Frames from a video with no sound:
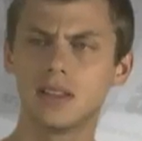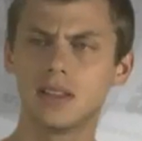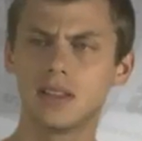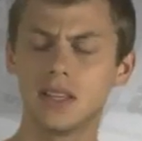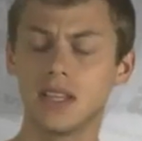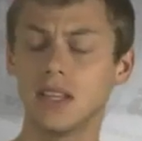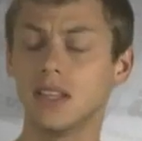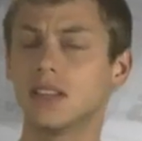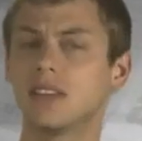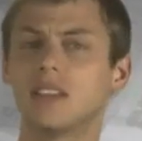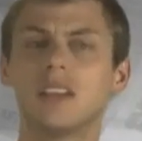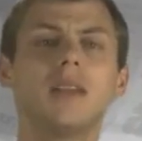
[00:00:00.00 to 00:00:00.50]

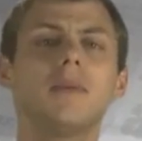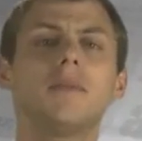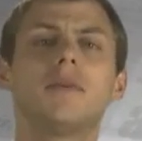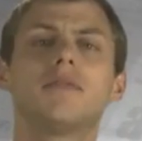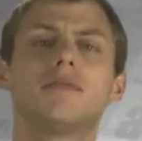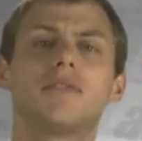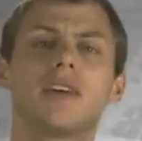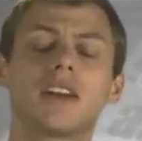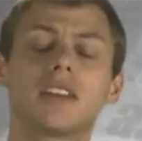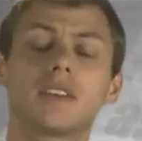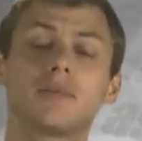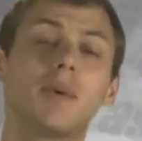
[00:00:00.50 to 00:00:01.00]
The same
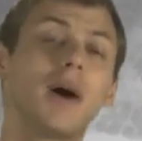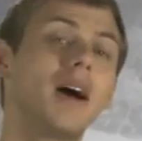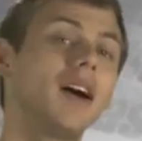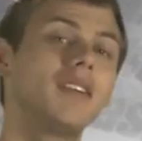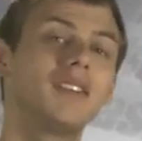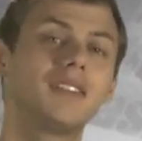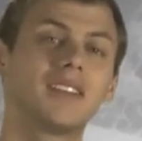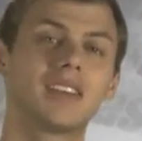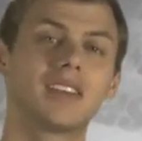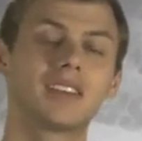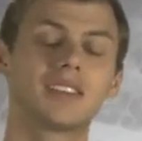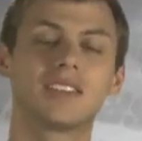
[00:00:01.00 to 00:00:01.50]
effects
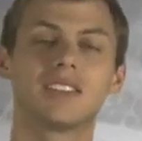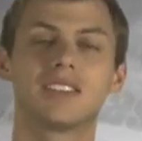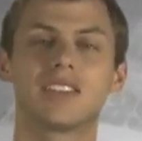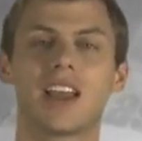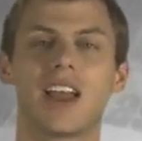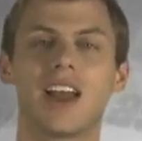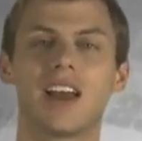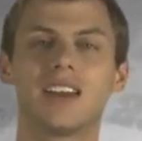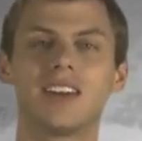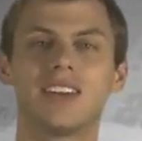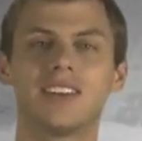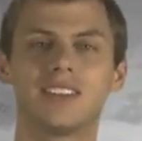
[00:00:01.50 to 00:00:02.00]
politics has
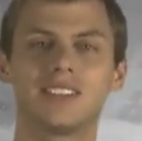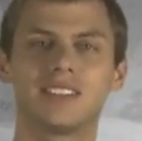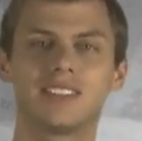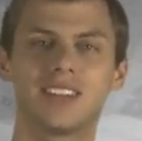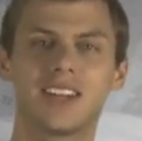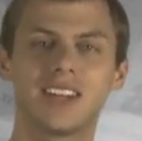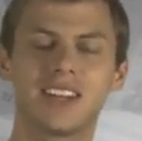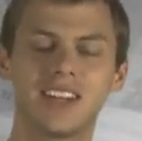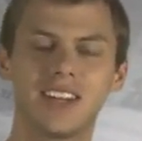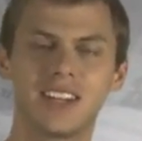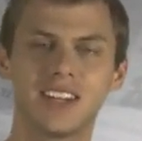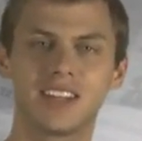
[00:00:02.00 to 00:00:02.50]
had on
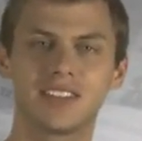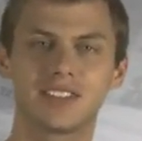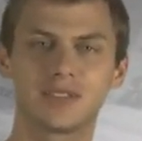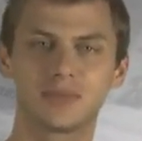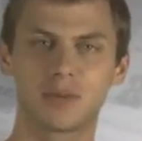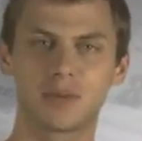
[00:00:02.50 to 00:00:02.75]
Todd Akin's